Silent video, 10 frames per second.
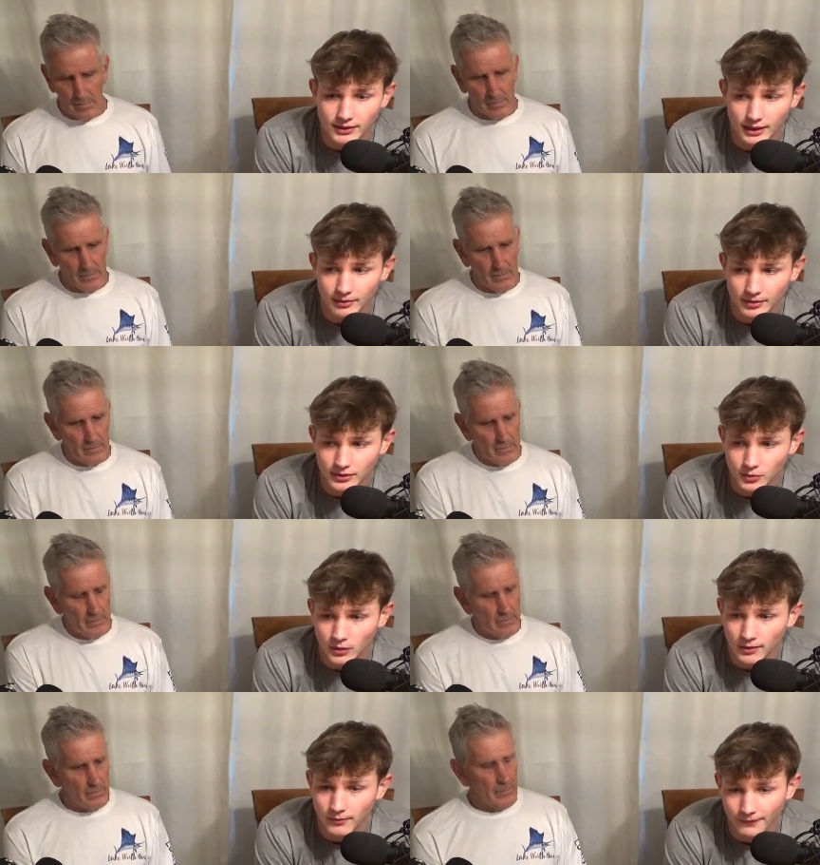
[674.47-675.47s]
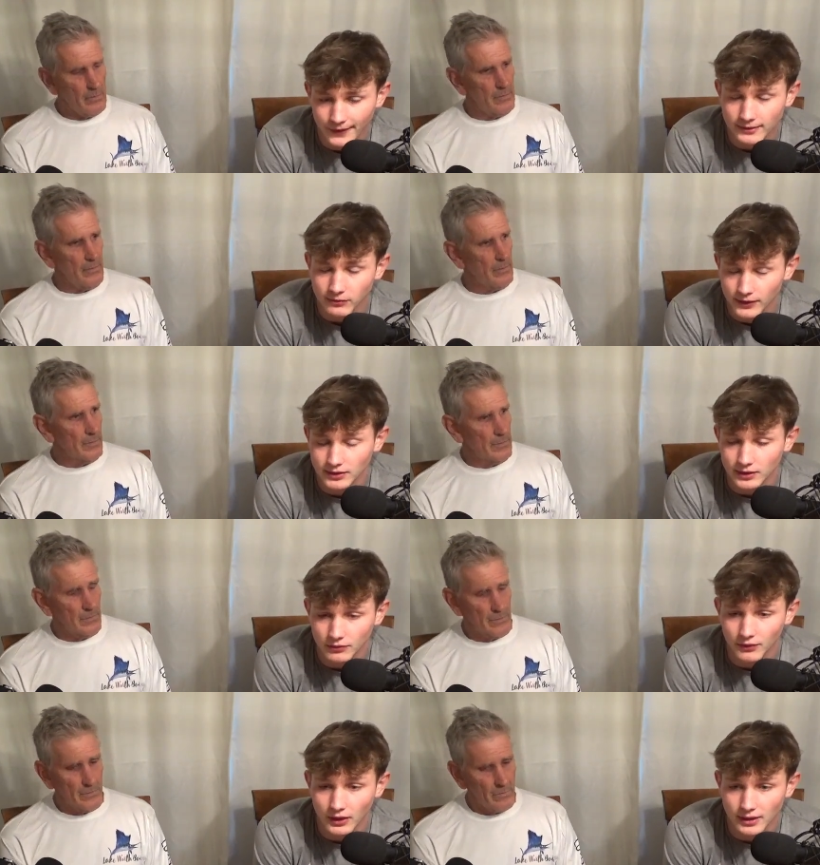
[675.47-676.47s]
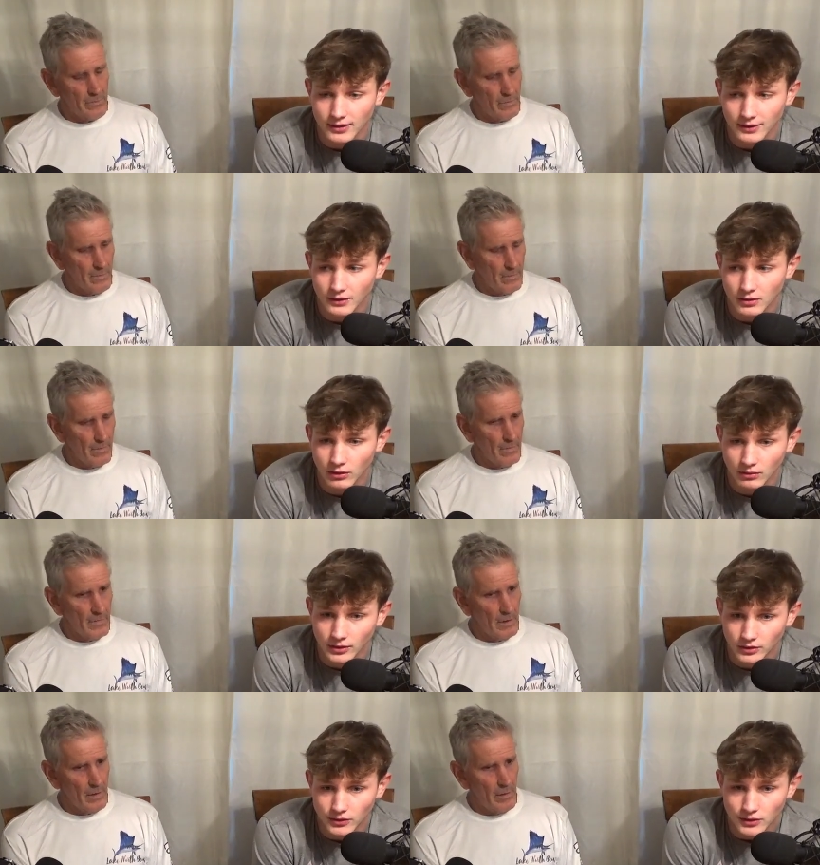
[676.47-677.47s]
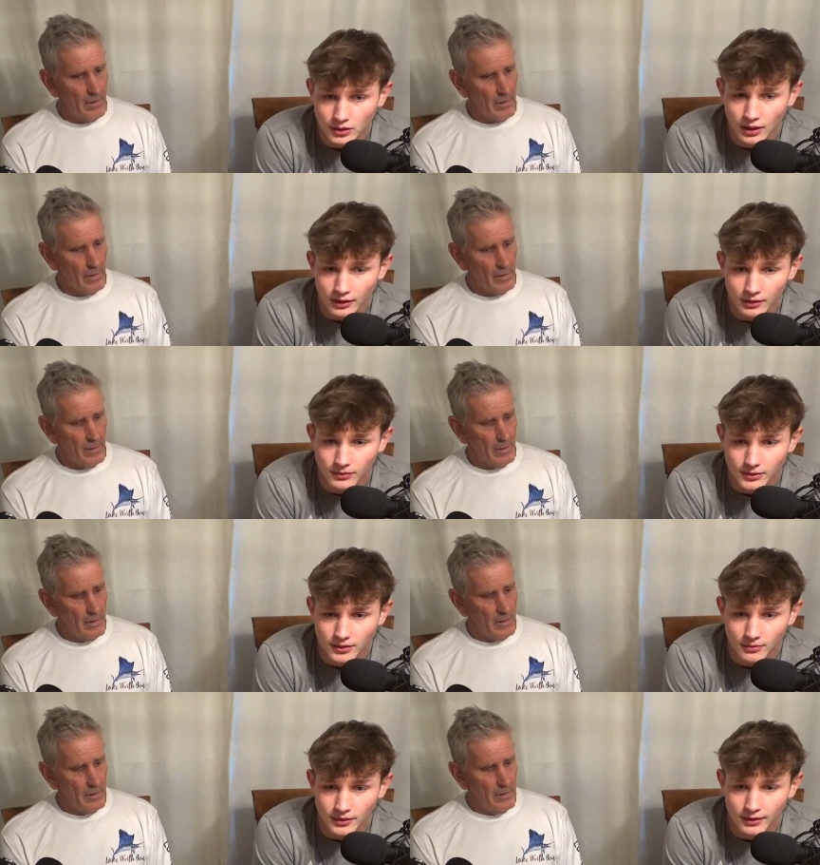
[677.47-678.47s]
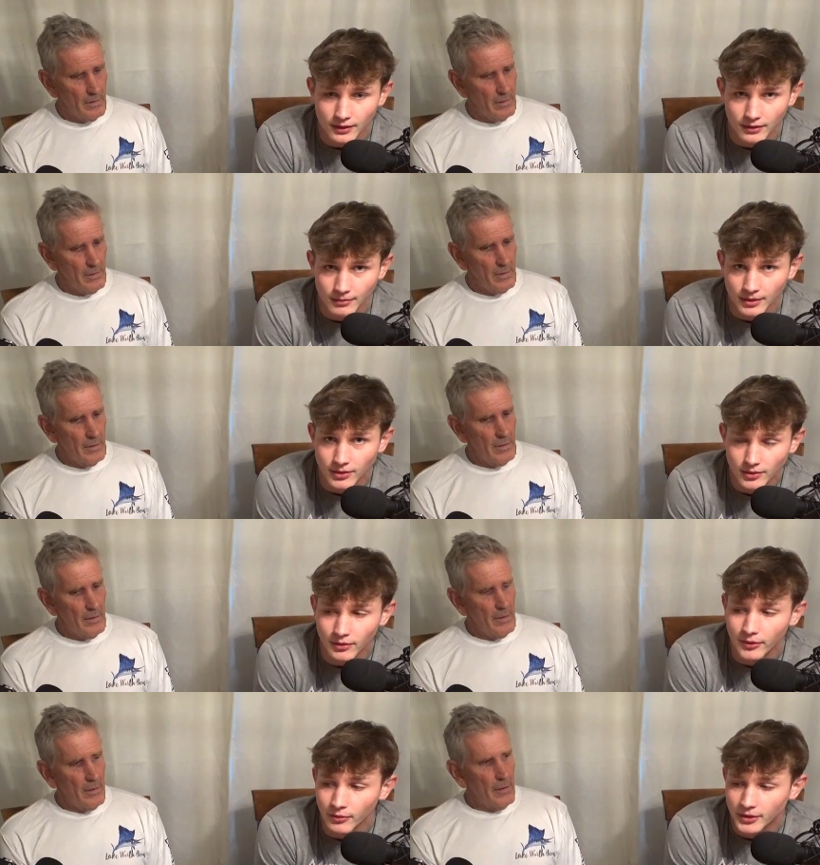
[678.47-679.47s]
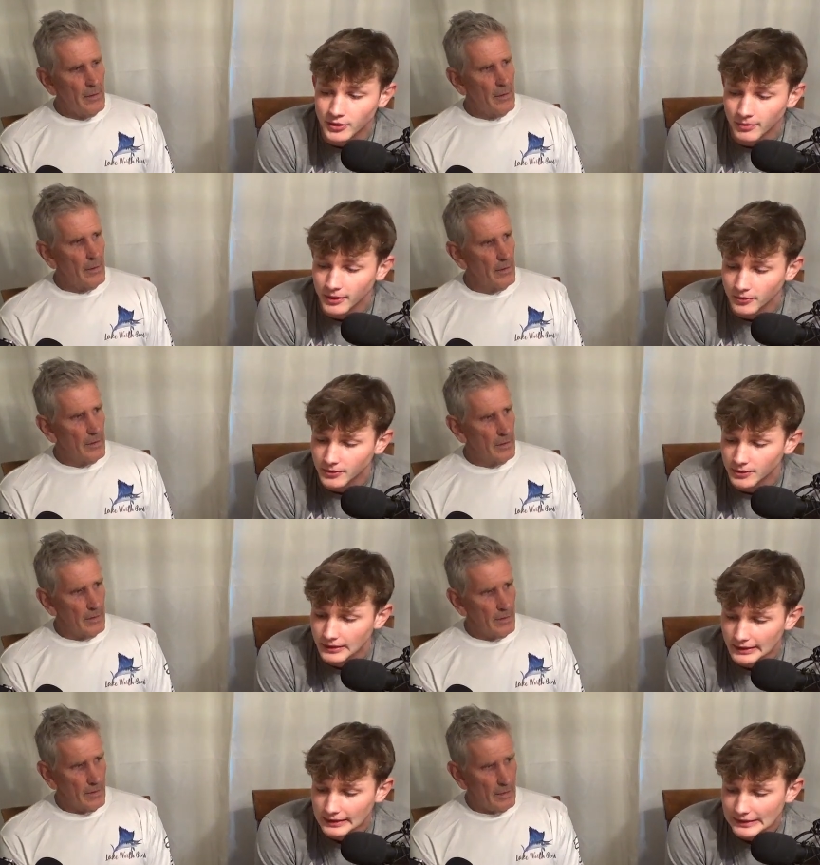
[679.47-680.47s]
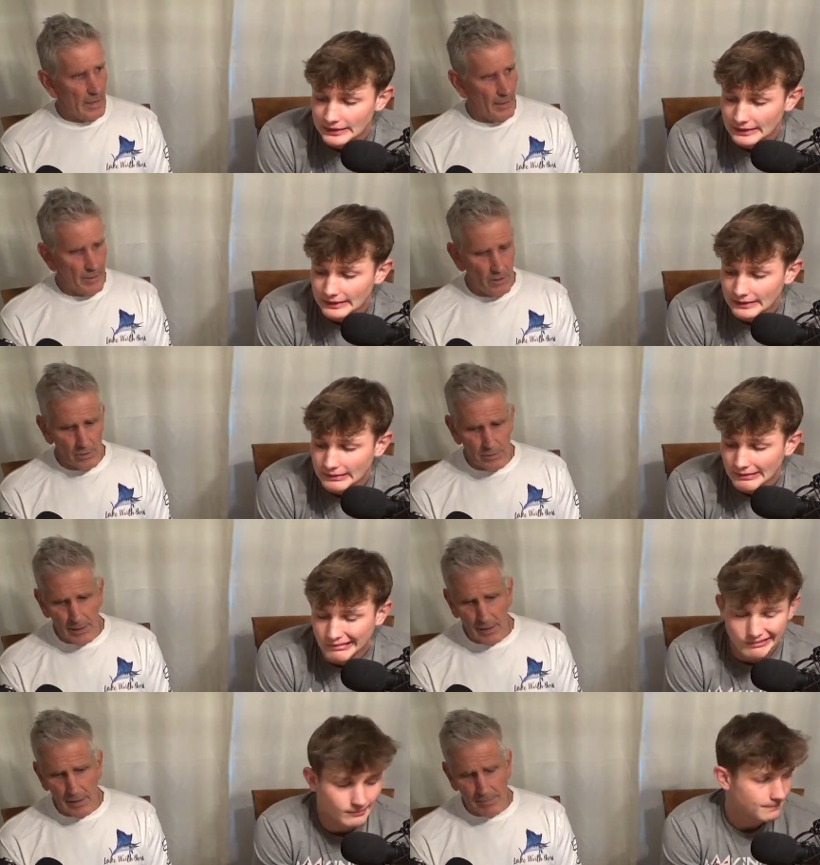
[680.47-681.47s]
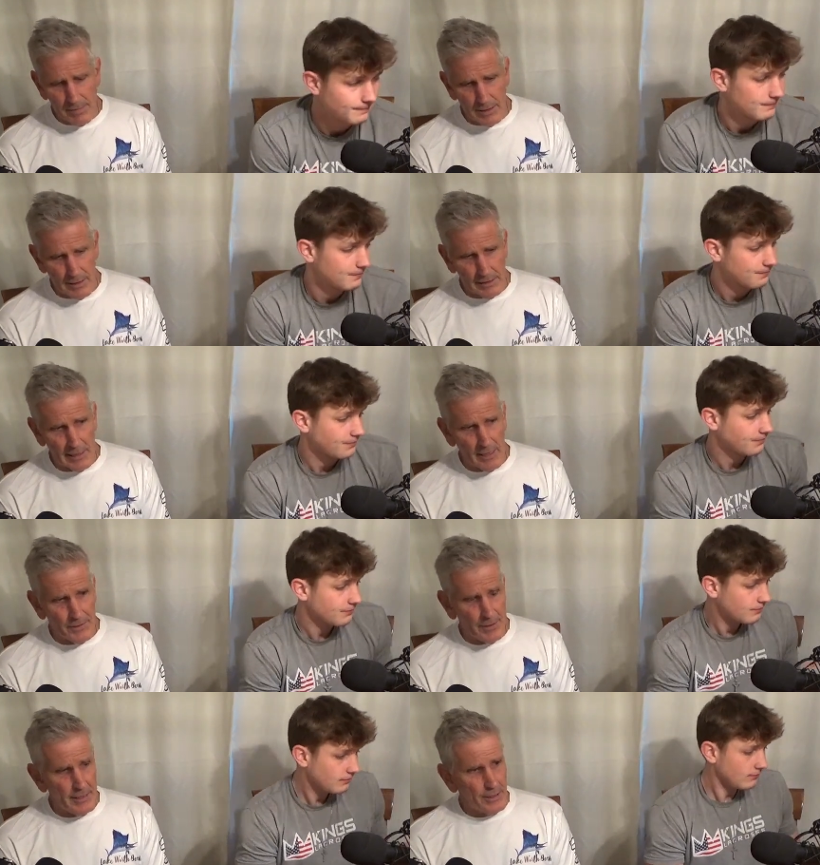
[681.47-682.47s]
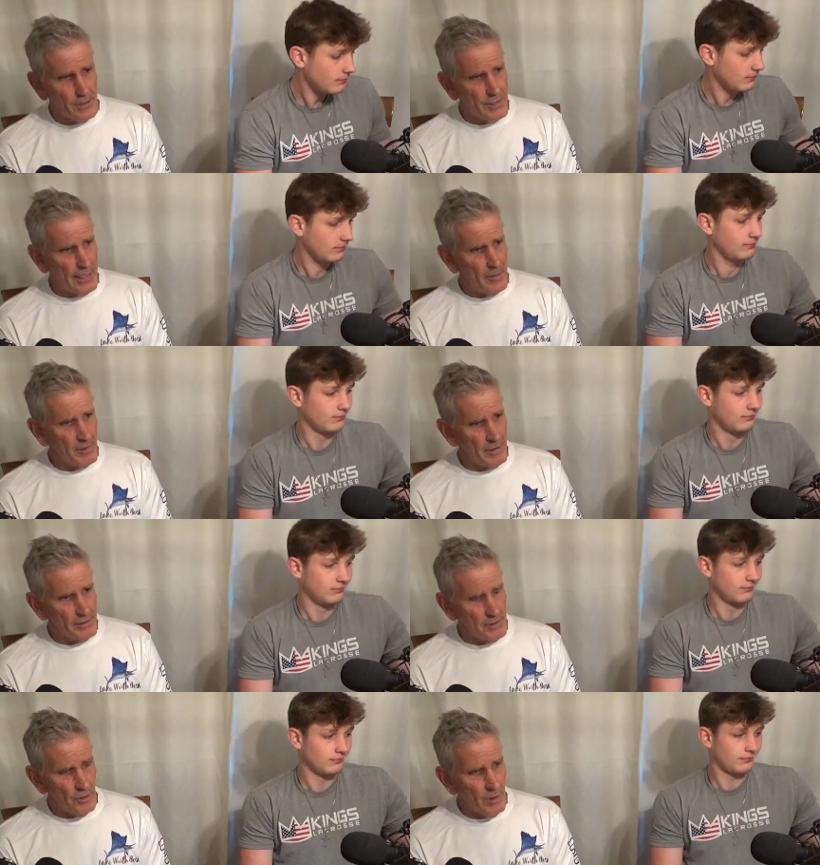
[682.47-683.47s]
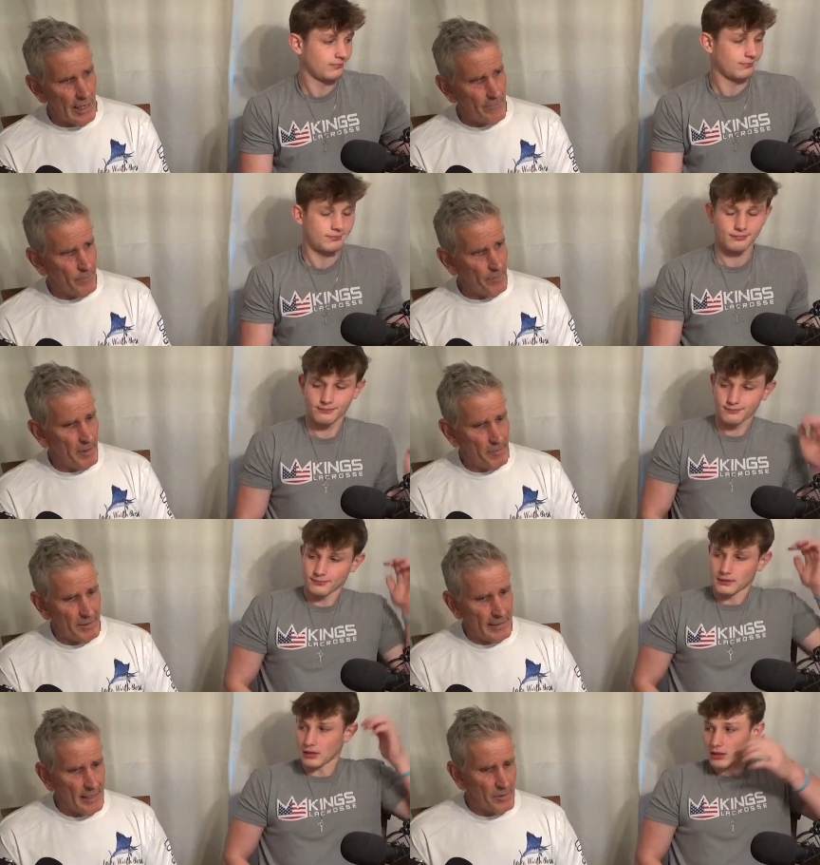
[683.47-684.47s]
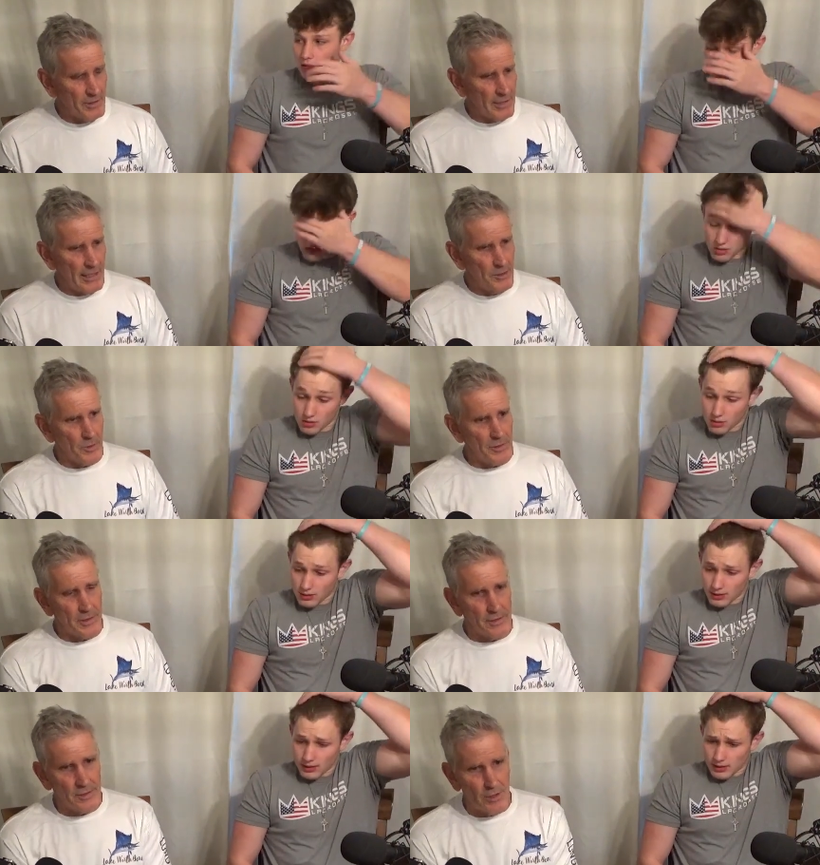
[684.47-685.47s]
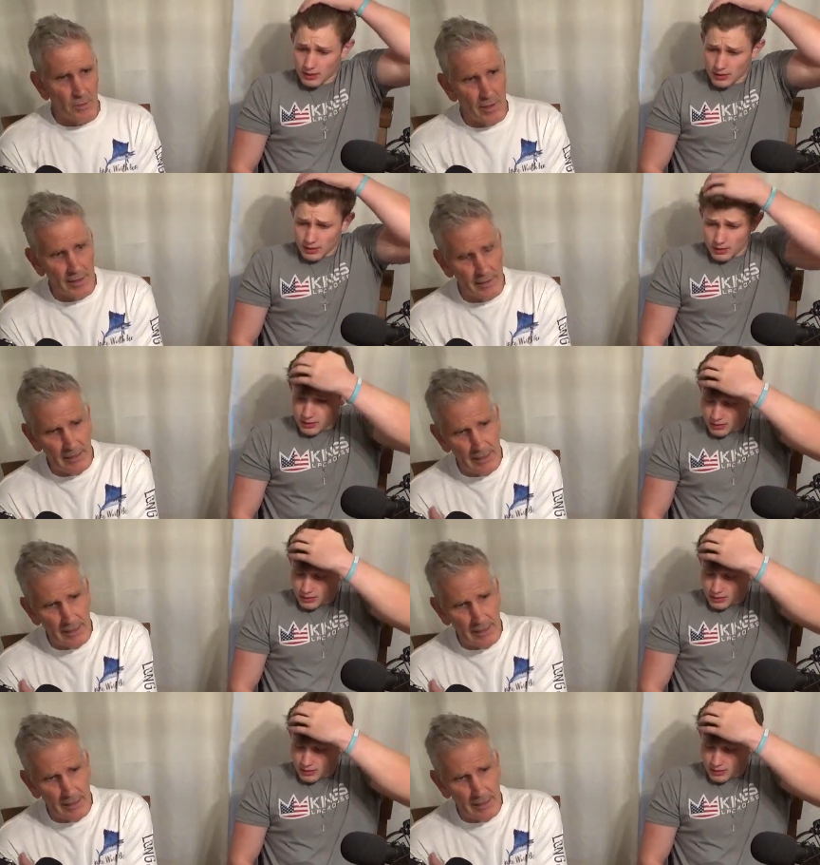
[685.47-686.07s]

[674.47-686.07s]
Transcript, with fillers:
Speaker 1: time because one it's physical fitness and two you're just talking with someone that maybe you don't know much about
Speaker 2: yeah the old uh, sitting down at the dinner table is so hard for people now with schedules and so on that